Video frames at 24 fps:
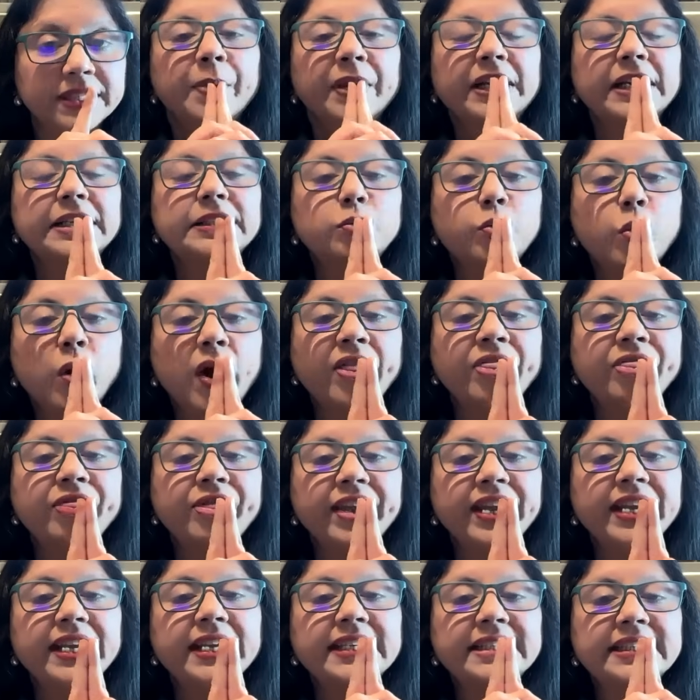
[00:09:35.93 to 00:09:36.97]
Because one
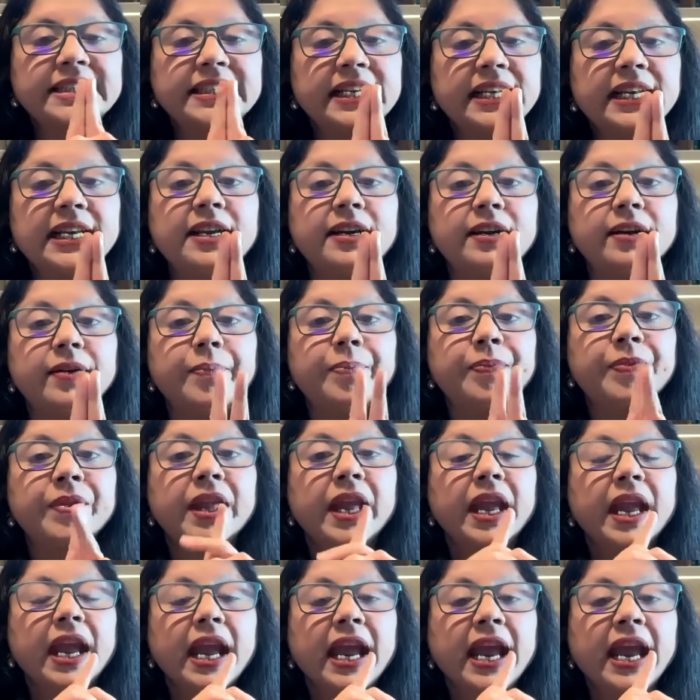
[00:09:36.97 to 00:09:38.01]
thing is clear,
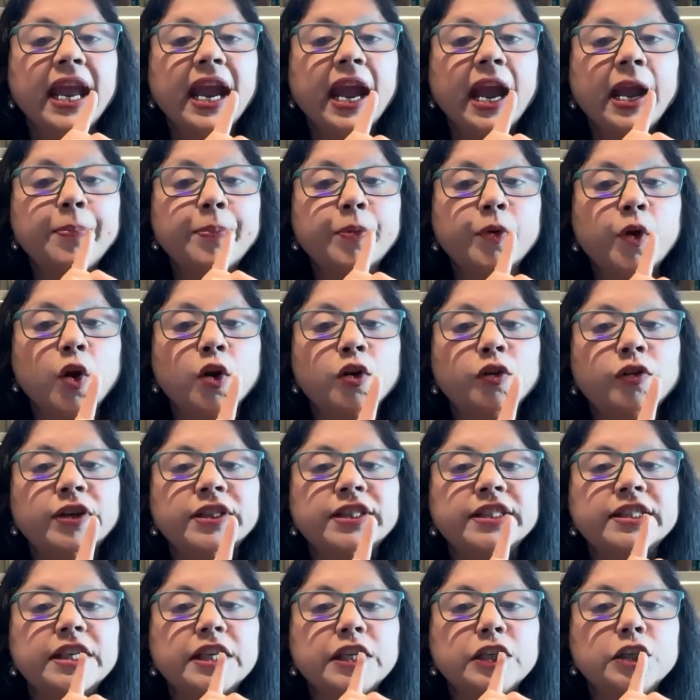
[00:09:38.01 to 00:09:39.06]
AI
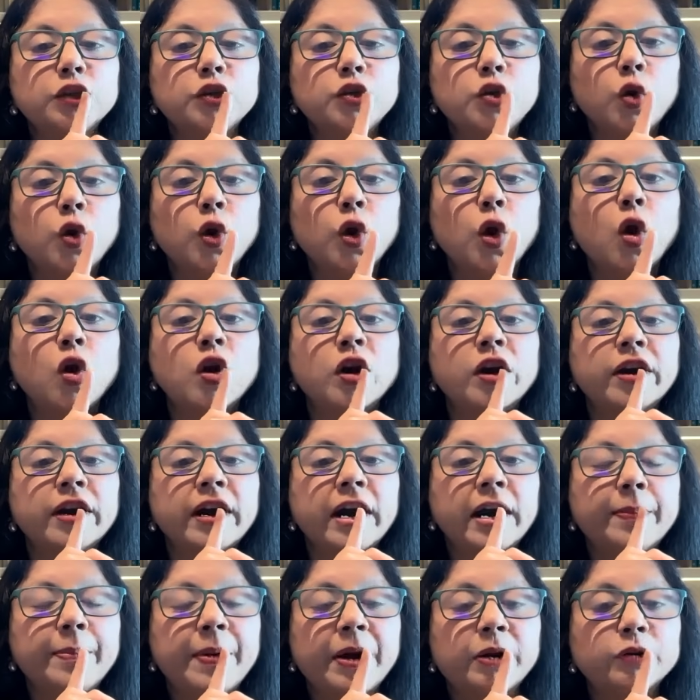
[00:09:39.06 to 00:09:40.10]
progress is no longer
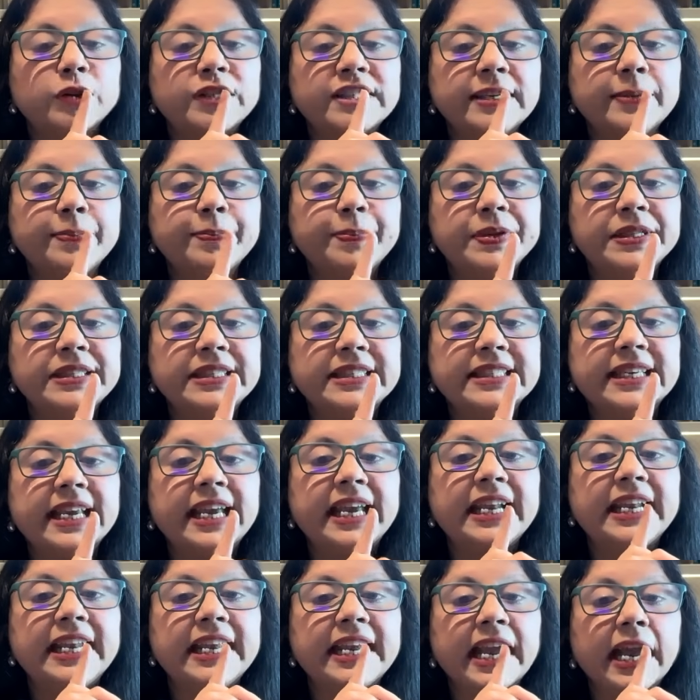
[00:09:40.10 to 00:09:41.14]
about simple
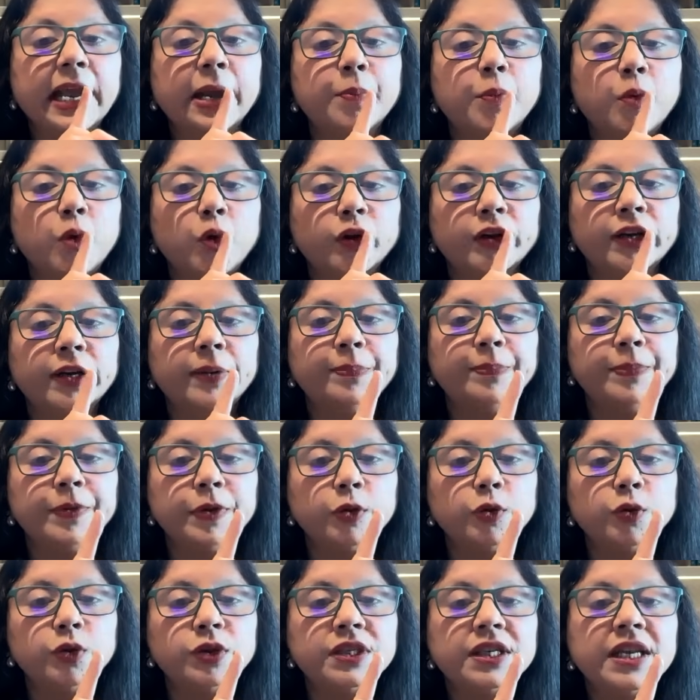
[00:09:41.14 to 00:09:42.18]
scaling and more
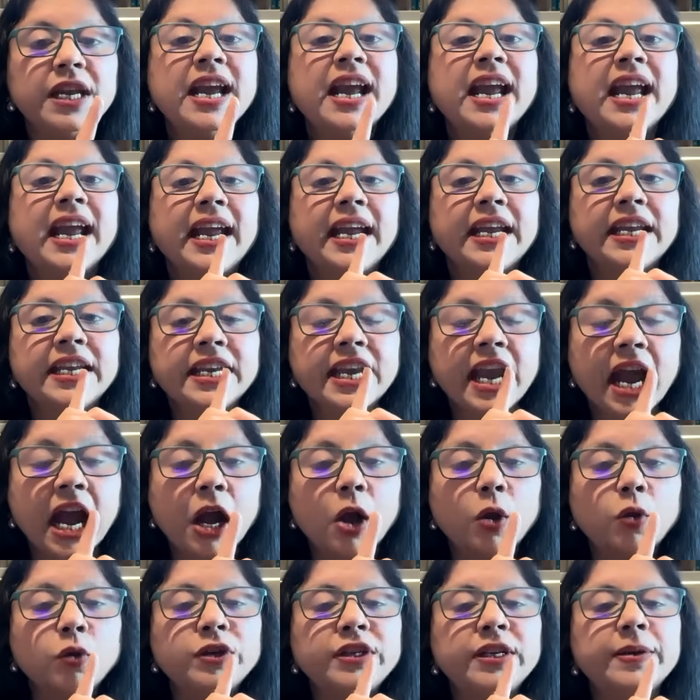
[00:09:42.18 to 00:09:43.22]
compute. It
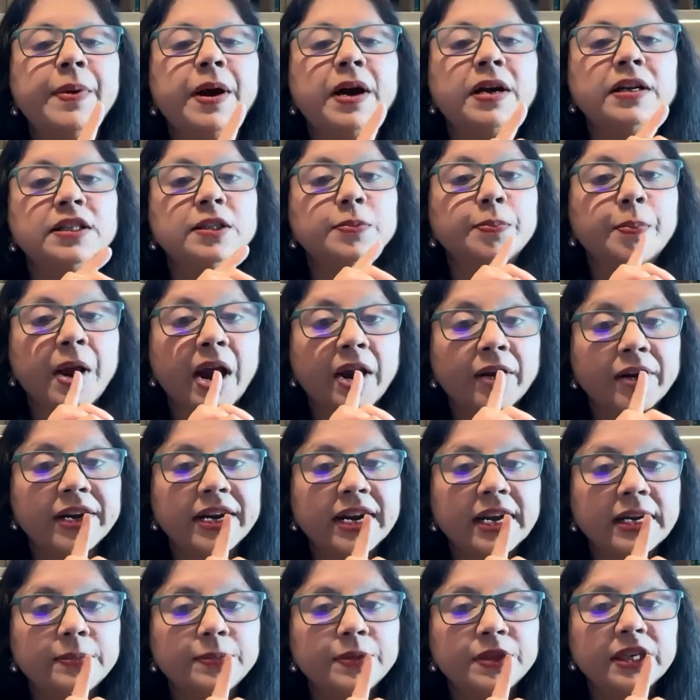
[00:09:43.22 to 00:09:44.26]
now demands
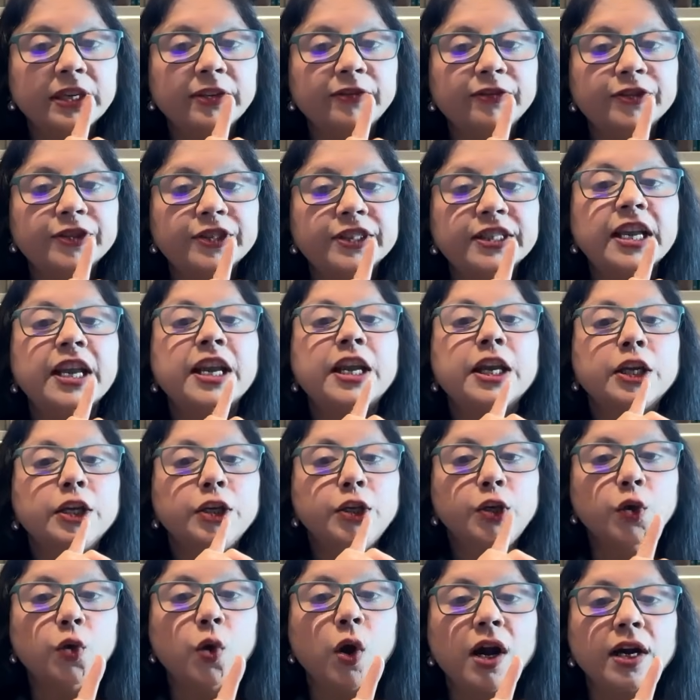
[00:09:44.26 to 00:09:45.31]
paradigm shifts,
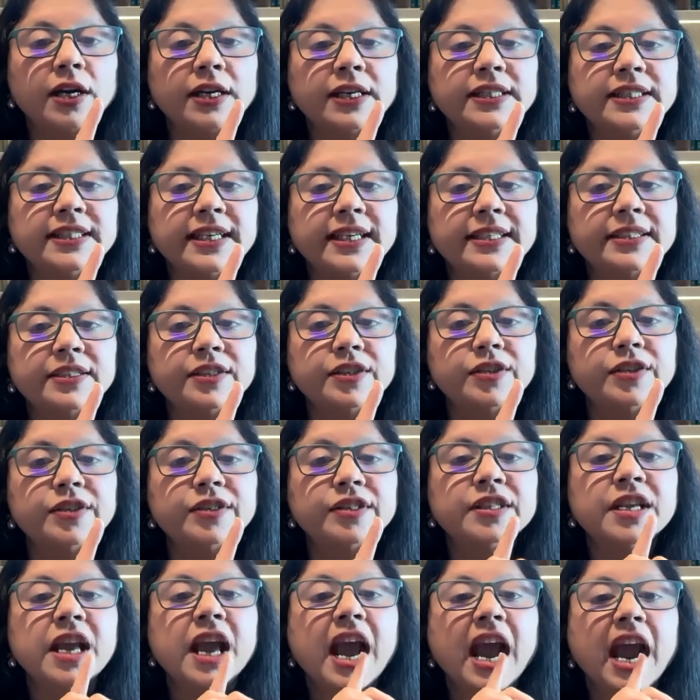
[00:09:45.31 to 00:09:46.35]
new
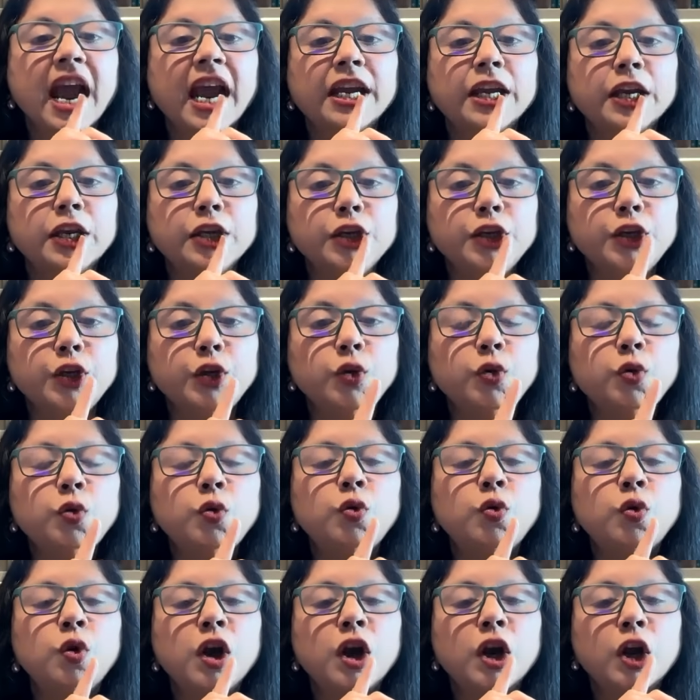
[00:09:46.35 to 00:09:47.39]
architectures, and a
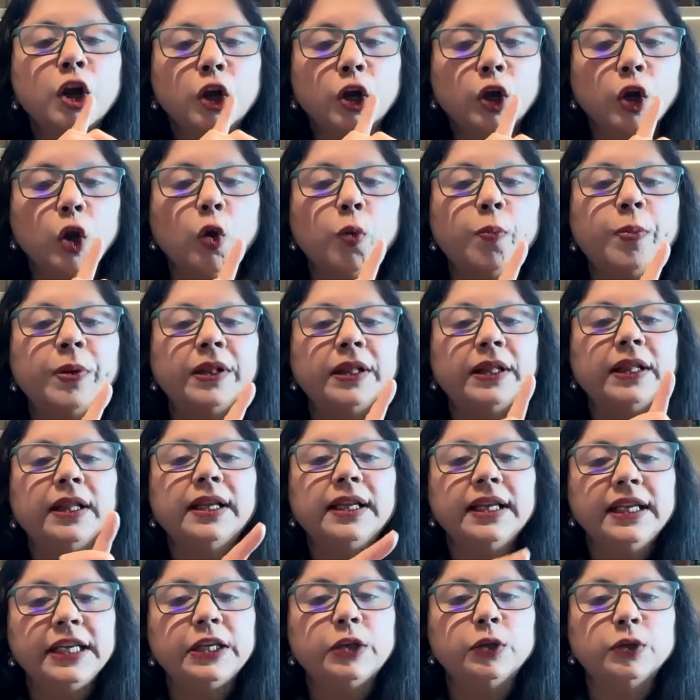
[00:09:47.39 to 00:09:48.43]
new global
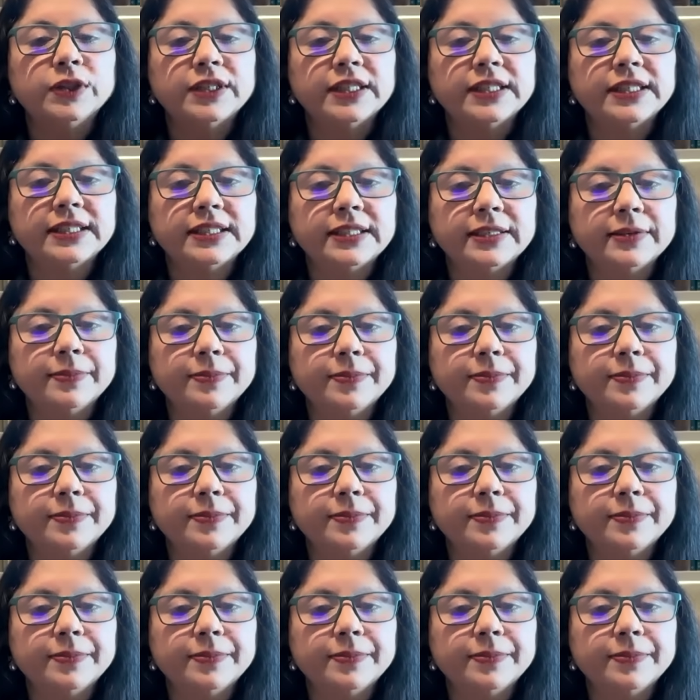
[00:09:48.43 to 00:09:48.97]
ecosystem.